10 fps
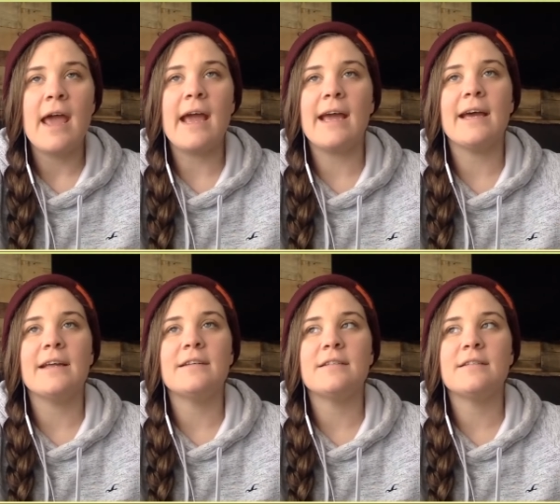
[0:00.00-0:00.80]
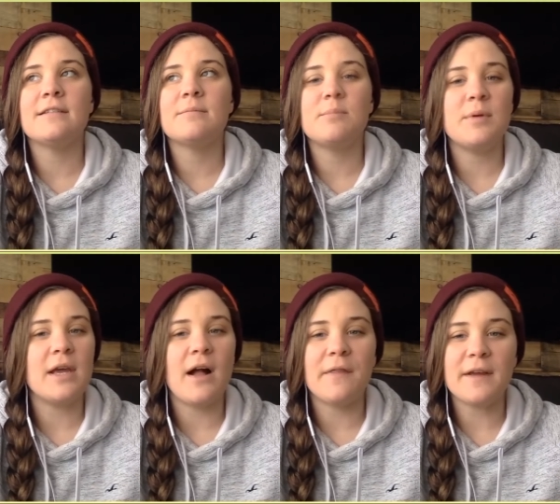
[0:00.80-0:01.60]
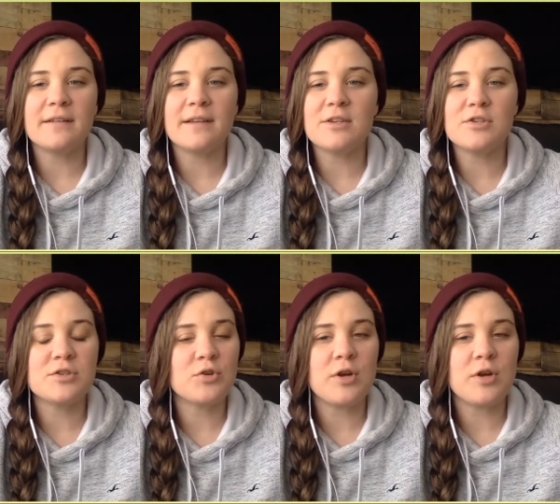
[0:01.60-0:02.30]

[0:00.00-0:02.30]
and being on LinkedIn and just